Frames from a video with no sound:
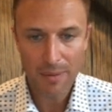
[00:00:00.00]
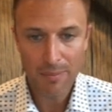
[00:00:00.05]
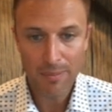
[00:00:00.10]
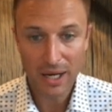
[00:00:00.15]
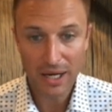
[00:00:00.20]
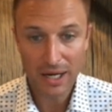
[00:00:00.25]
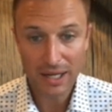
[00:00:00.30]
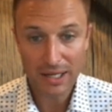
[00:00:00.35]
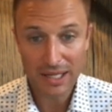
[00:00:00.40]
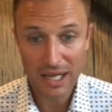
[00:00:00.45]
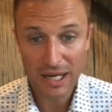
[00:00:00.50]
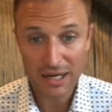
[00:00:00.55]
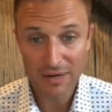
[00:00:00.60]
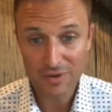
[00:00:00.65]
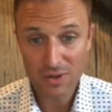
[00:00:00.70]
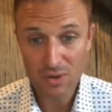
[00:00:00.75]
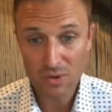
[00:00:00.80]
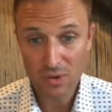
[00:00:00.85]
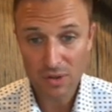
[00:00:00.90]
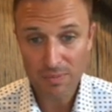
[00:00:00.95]
but again if
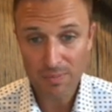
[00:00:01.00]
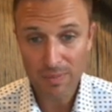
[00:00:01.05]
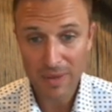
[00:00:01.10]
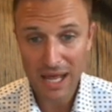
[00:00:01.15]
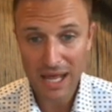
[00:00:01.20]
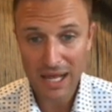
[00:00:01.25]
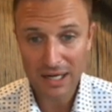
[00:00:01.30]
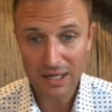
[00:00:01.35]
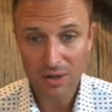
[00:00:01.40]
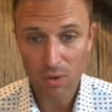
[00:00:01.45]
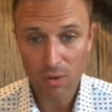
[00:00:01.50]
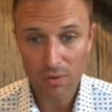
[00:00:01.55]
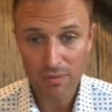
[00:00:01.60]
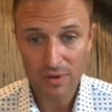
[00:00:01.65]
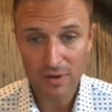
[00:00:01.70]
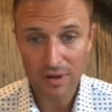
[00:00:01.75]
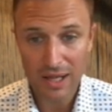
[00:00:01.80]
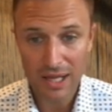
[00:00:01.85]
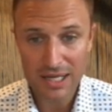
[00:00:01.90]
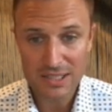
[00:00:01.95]
you look back over
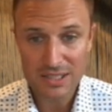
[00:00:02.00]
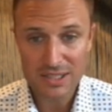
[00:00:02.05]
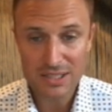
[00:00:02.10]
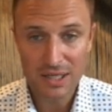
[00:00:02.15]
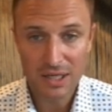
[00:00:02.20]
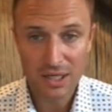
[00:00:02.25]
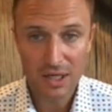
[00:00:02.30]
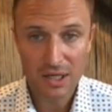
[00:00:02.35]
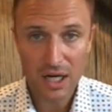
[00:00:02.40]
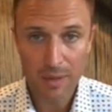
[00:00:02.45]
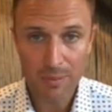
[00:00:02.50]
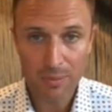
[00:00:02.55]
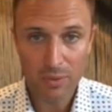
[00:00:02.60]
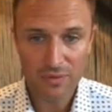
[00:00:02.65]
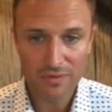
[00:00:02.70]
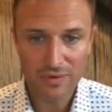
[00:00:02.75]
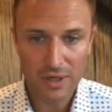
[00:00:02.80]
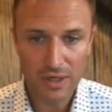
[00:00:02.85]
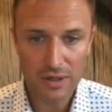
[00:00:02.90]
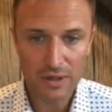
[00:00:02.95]
the last couple
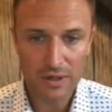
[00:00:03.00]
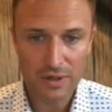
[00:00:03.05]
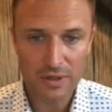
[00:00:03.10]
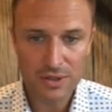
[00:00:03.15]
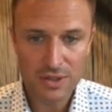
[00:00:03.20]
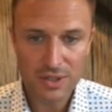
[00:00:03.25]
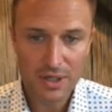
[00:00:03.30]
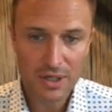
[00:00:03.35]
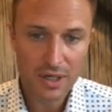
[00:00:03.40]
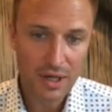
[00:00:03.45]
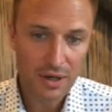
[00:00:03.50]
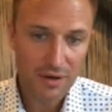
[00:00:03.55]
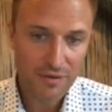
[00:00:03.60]
of years